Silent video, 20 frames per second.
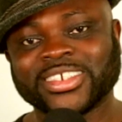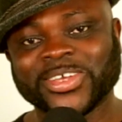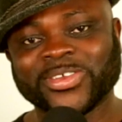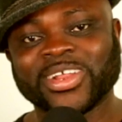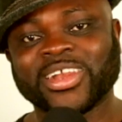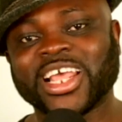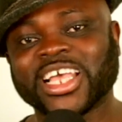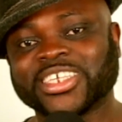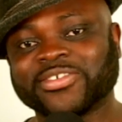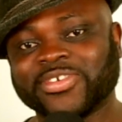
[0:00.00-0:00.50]
you the
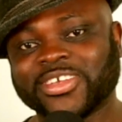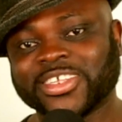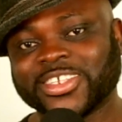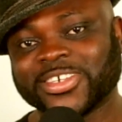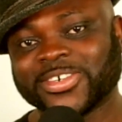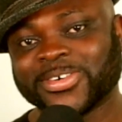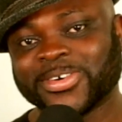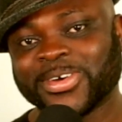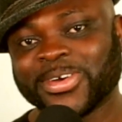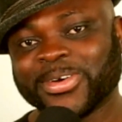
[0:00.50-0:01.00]
next
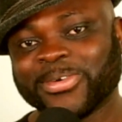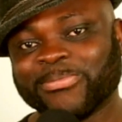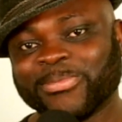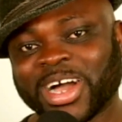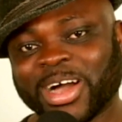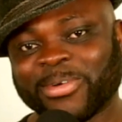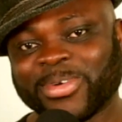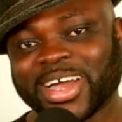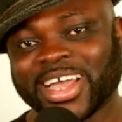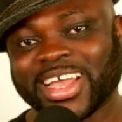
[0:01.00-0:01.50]
video.
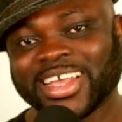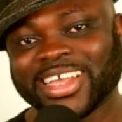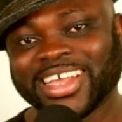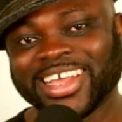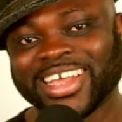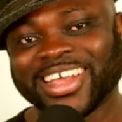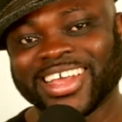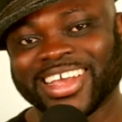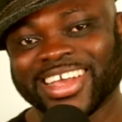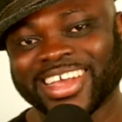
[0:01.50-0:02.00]
Bye
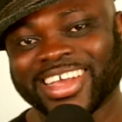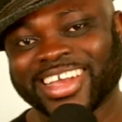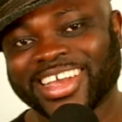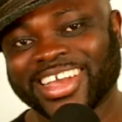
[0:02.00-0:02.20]
bye.